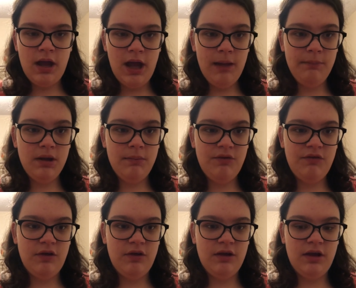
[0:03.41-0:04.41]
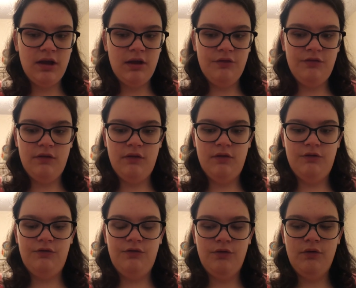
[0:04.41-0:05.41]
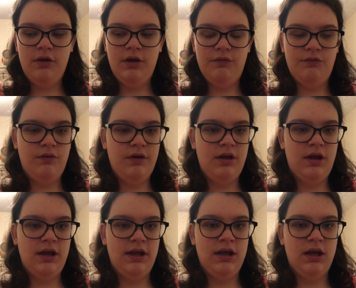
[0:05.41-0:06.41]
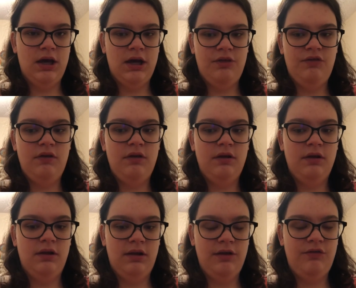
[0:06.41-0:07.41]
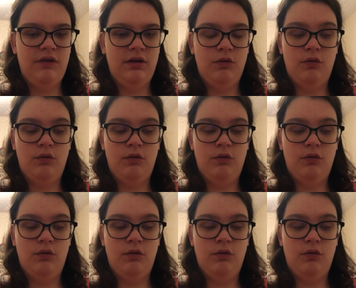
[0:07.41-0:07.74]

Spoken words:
I'm going to be telling you guys the story of when I got Lizzy,